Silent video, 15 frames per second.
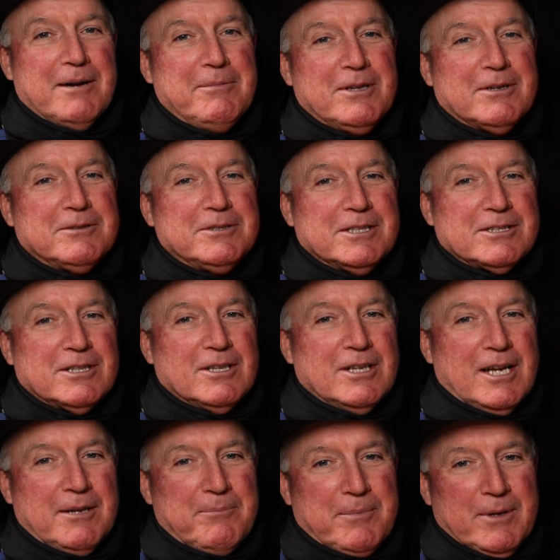I mean, there was just a
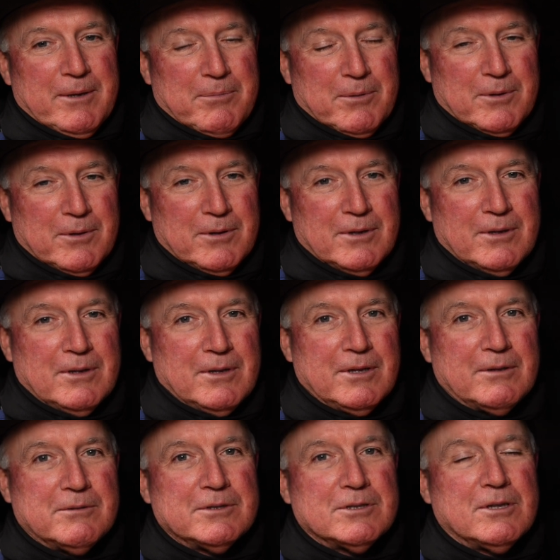lot of people.
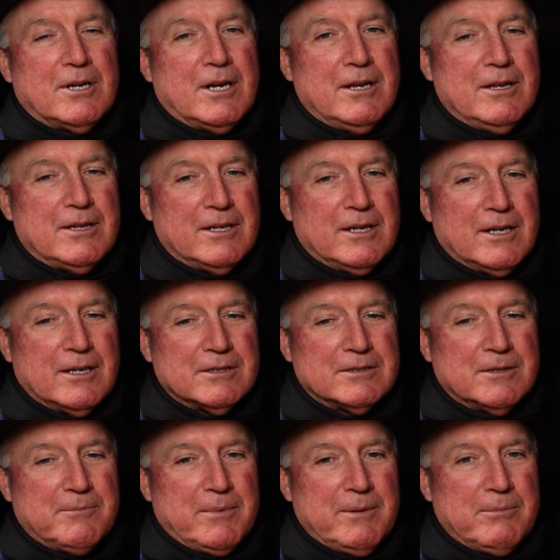There was a lot of things
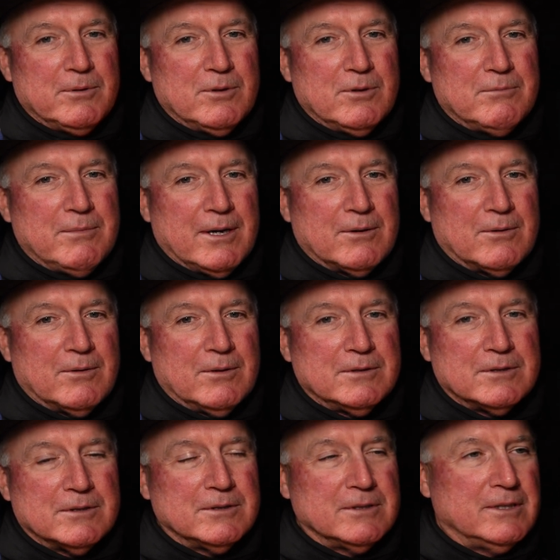that people knew about
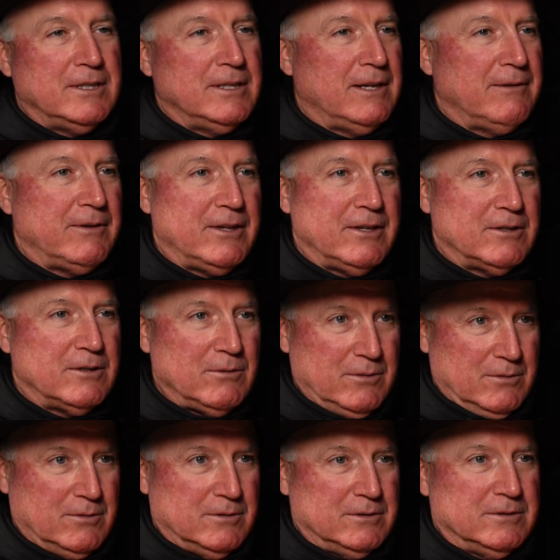horses that didn't have anything to do with
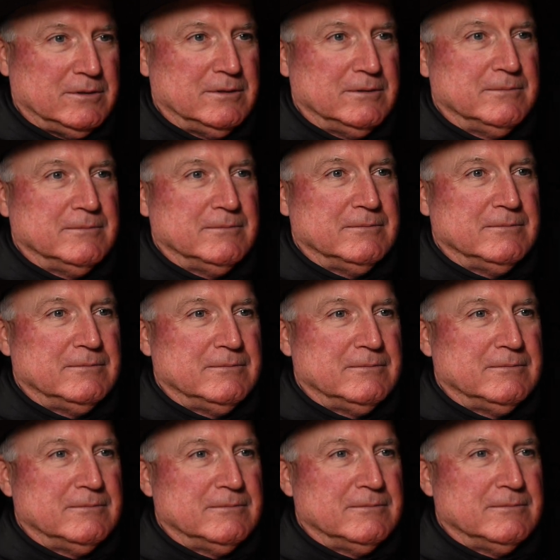horses.
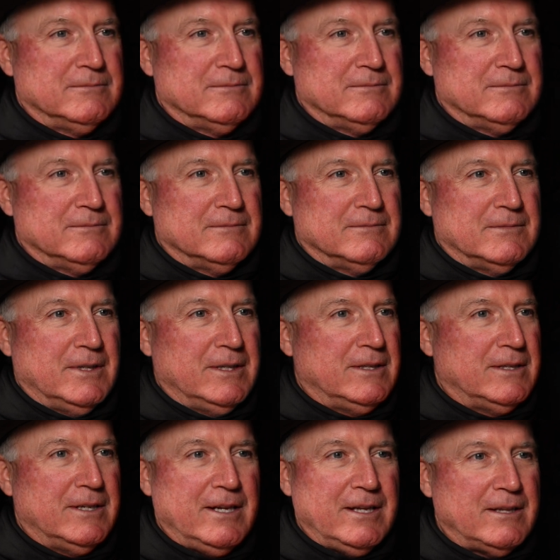And
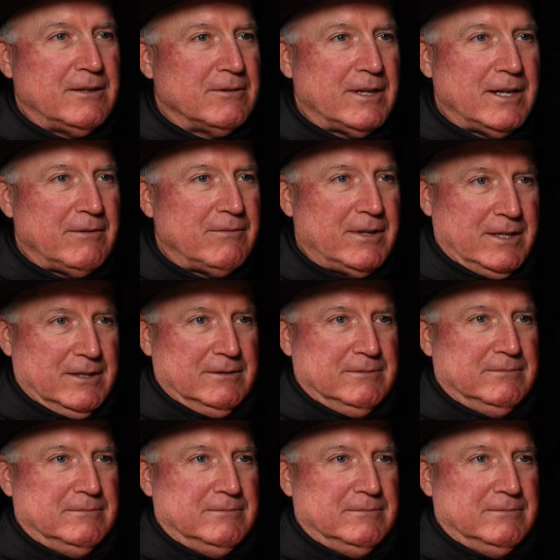today they don't have that.